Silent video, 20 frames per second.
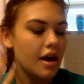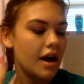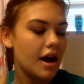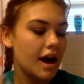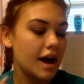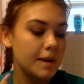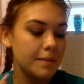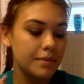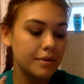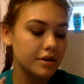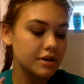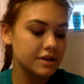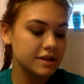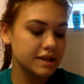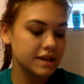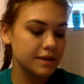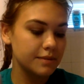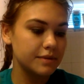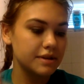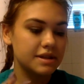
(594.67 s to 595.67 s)
I
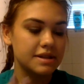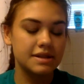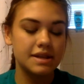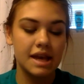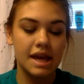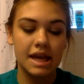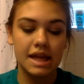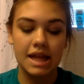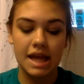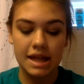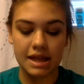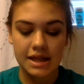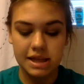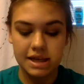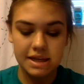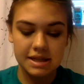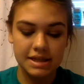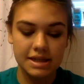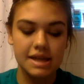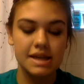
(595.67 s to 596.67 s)
personally would say that
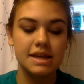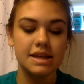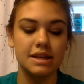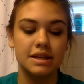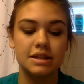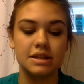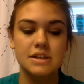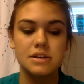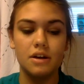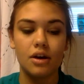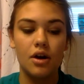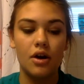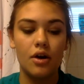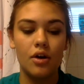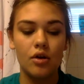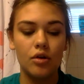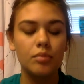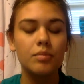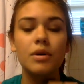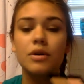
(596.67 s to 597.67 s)
this is
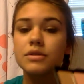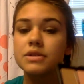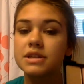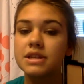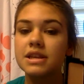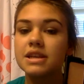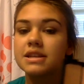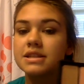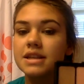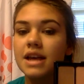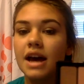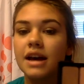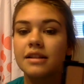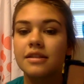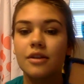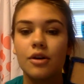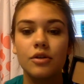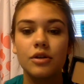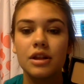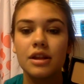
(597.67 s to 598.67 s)
almost exact.
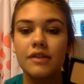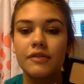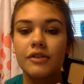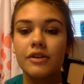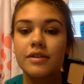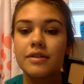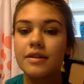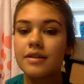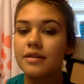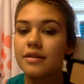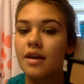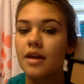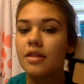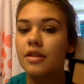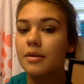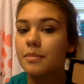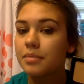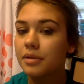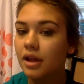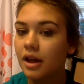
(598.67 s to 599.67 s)
The only difference is the
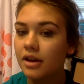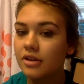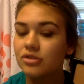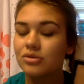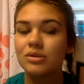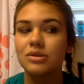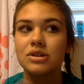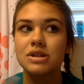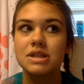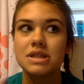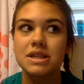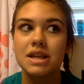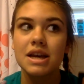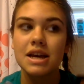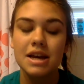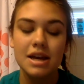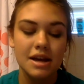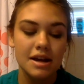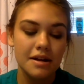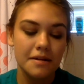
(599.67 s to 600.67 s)
blush, which is
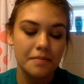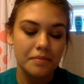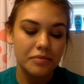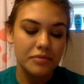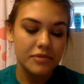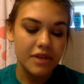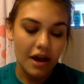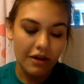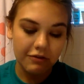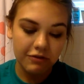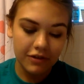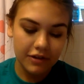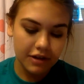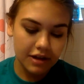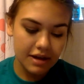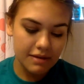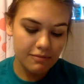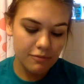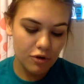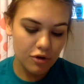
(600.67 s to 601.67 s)

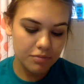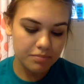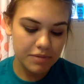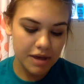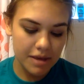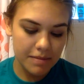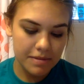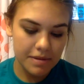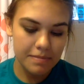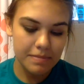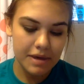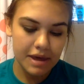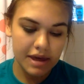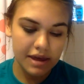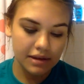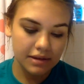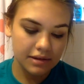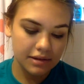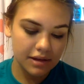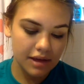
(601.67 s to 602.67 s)
definitely more baby
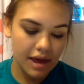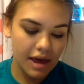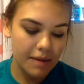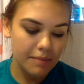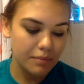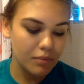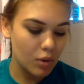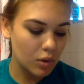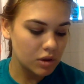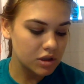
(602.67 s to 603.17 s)
pink and more